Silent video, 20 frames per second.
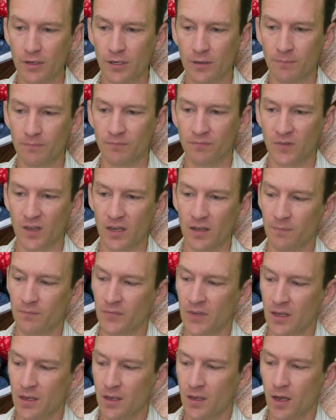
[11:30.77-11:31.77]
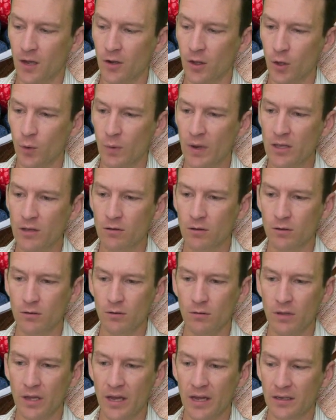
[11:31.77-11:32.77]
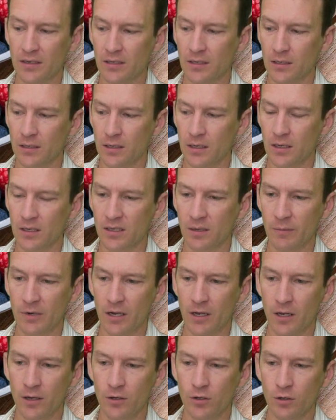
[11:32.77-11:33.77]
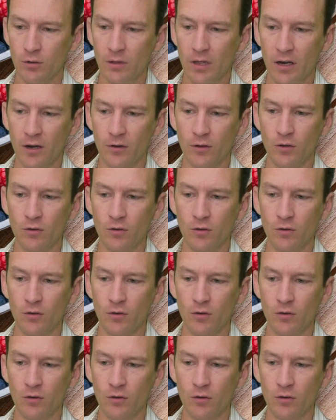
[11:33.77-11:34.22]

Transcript: it, okay? Another way you can do that is, I'm gonna undo there,